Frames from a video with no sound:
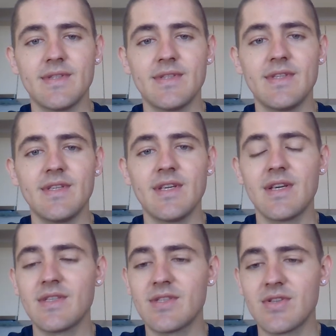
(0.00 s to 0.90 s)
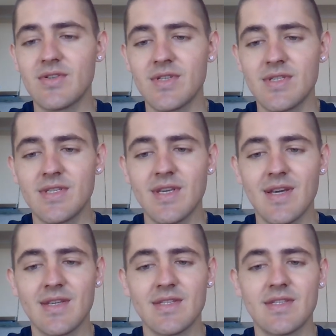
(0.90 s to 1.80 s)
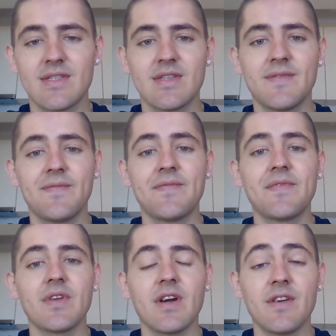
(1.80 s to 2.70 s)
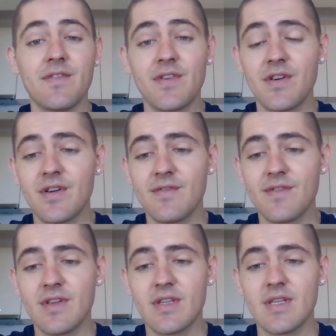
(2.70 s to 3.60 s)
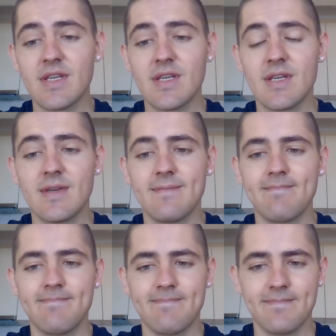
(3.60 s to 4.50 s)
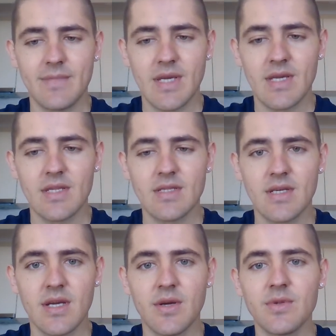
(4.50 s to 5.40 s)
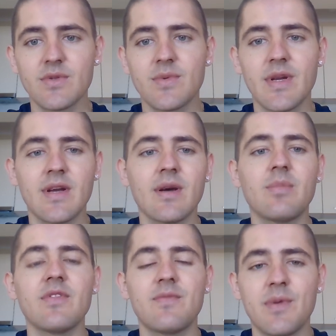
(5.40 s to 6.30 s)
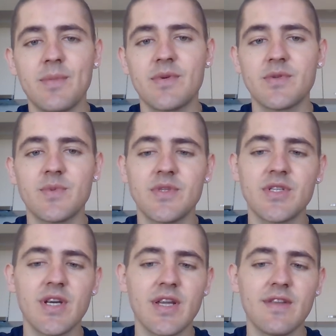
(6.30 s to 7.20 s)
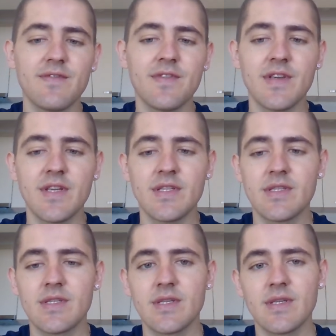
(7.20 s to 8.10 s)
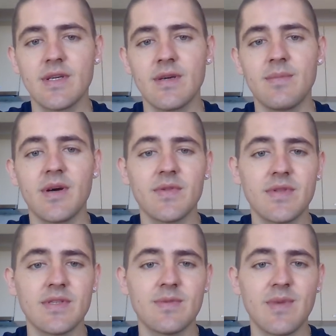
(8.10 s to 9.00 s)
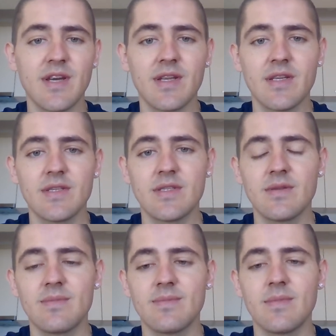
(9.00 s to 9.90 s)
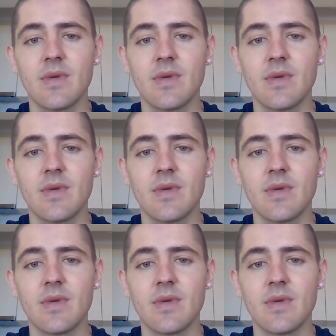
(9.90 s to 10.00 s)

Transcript: the answer is yes. I've heard of it, um, and I also read a couple of papers which kind of hint about this mechanism.